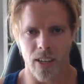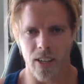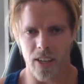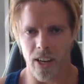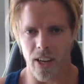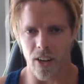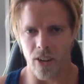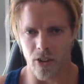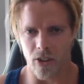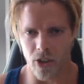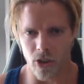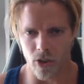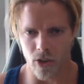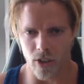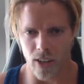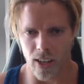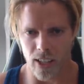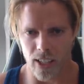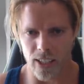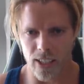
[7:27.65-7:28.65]
dear
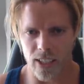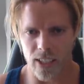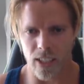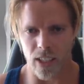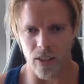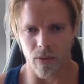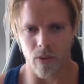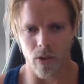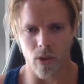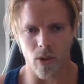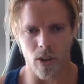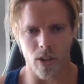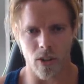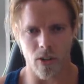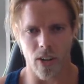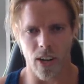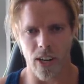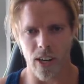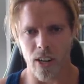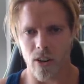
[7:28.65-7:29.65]
journalists, if you are
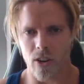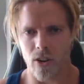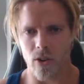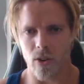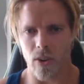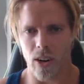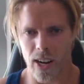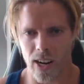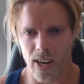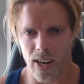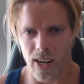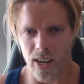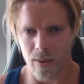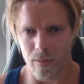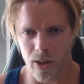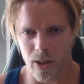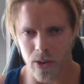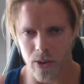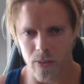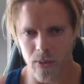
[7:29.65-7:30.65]
trying to lie
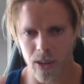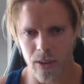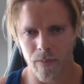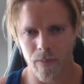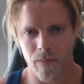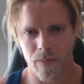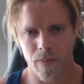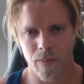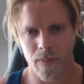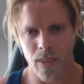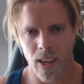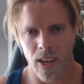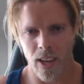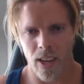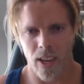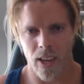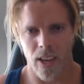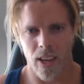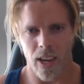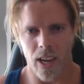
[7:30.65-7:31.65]
about me.
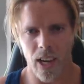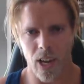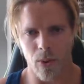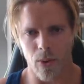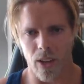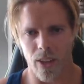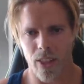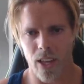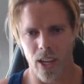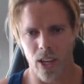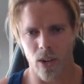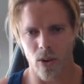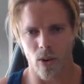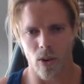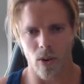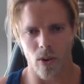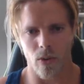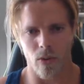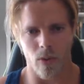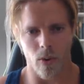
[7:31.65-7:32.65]
Anyway, thank you
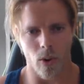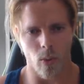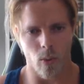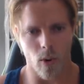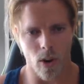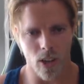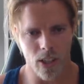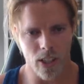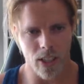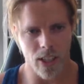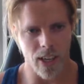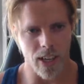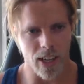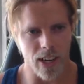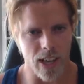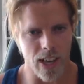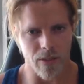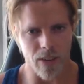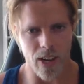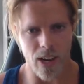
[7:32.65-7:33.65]
all for watching
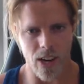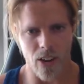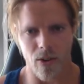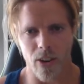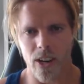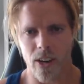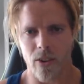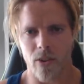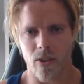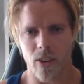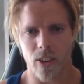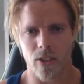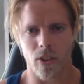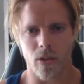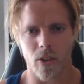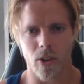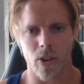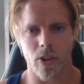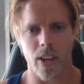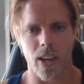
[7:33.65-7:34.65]
and have a great rest
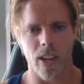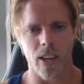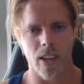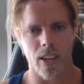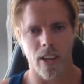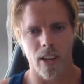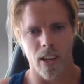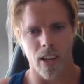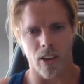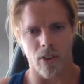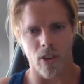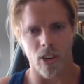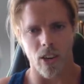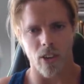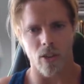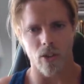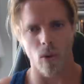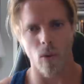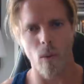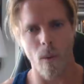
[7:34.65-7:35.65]
of your day.
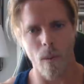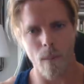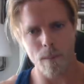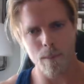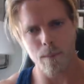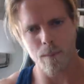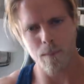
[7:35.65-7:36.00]
XOXO,